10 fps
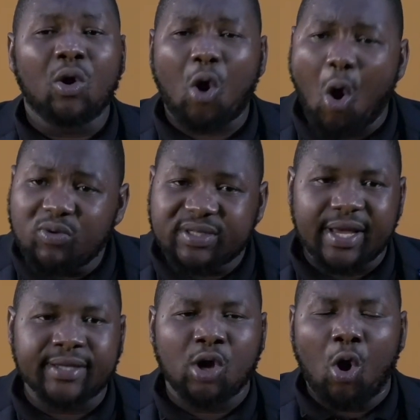
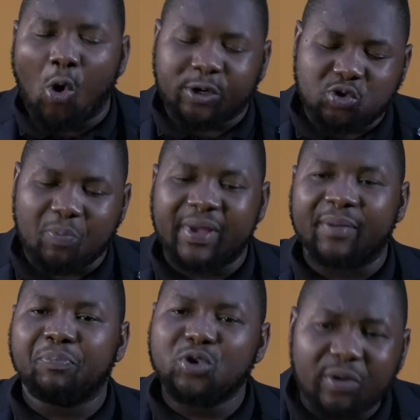coated or to
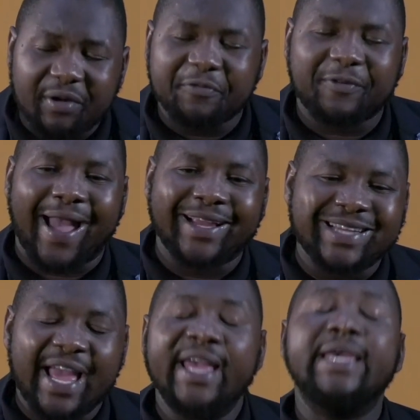be purified
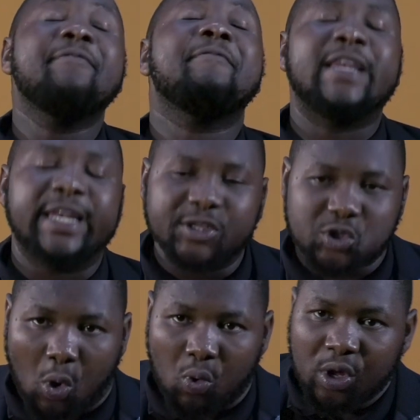evenly
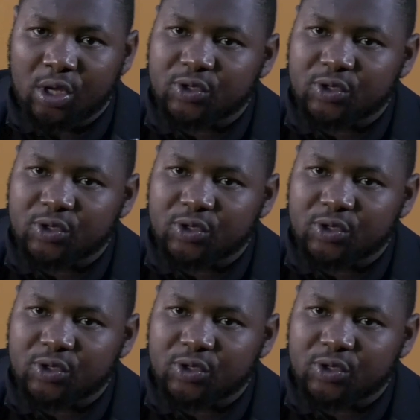so